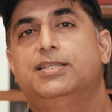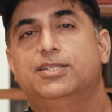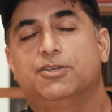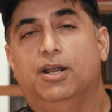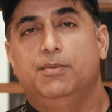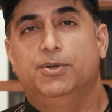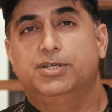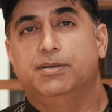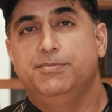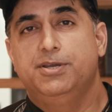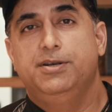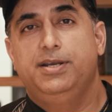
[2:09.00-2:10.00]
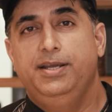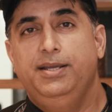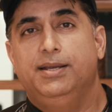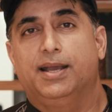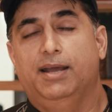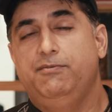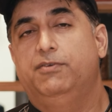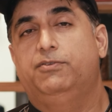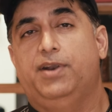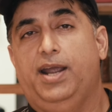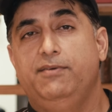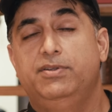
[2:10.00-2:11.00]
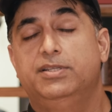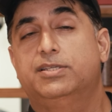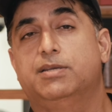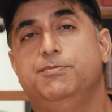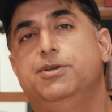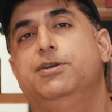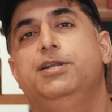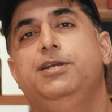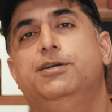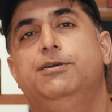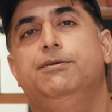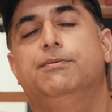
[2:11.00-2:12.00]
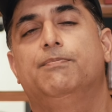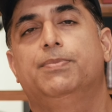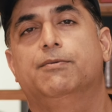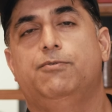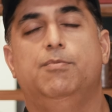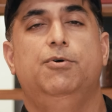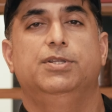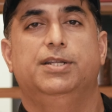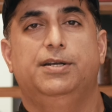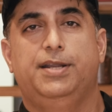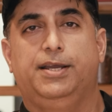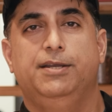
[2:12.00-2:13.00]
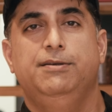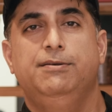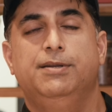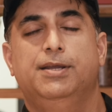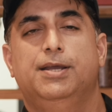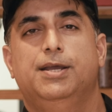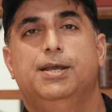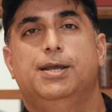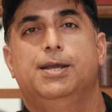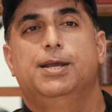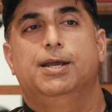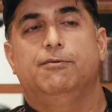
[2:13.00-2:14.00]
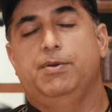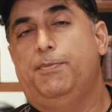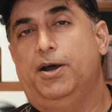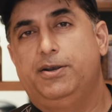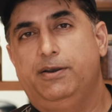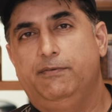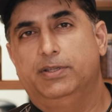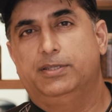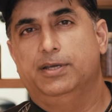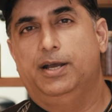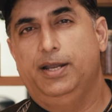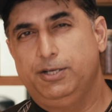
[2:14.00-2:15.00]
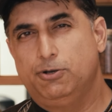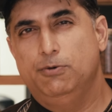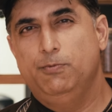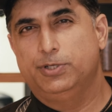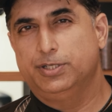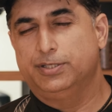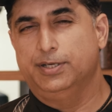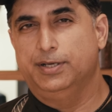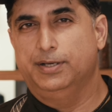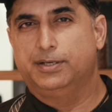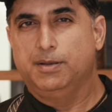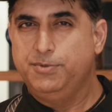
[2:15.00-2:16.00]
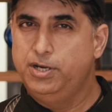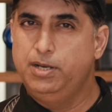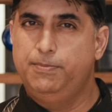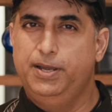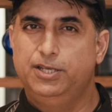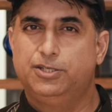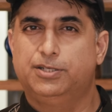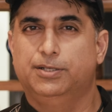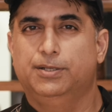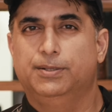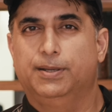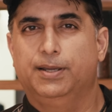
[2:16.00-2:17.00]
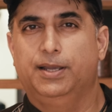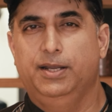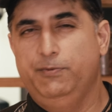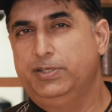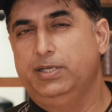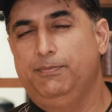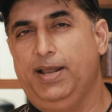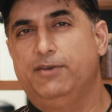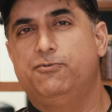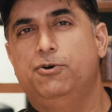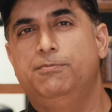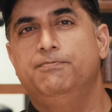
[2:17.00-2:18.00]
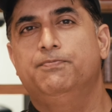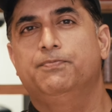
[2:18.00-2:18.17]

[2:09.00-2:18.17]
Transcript: it's all about the community and we've thrived in this community here for more than a decade, we are partnering with Honeycomb, which is a community-based investing platform.